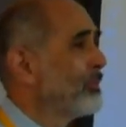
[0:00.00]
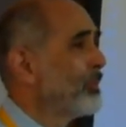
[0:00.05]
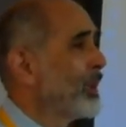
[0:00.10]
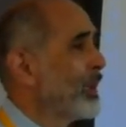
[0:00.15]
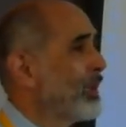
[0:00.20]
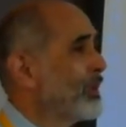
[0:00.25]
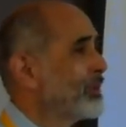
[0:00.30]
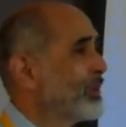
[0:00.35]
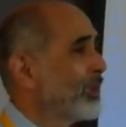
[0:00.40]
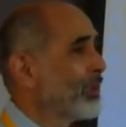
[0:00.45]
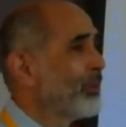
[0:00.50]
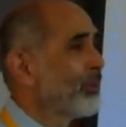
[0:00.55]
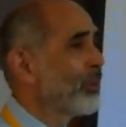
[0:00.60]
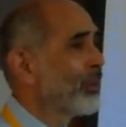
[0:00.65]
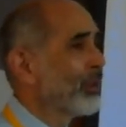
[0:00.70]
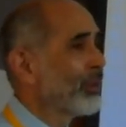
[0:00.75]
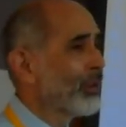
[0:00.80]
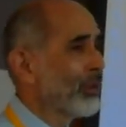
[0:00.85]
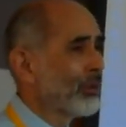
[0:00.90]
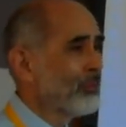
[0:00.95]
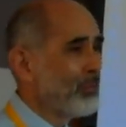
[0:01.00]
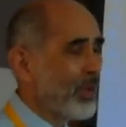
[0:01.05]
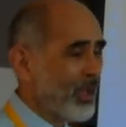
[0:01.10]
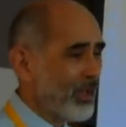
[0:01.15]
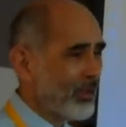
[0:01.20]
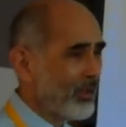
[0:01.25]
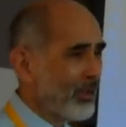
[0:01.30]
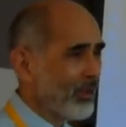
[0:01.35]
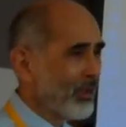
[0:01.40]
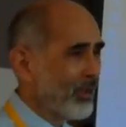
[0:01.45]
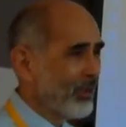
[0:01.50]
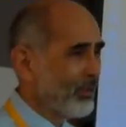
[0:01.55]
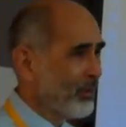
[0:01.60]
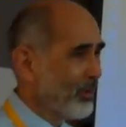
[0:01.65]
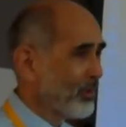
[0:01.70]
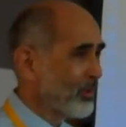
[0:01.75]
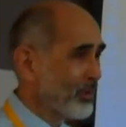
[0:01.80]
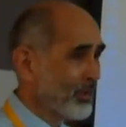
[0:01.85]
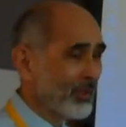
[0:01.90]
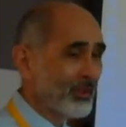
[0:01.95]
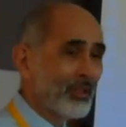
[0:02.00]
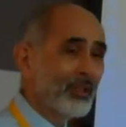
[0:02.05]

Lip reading: be significantly better than those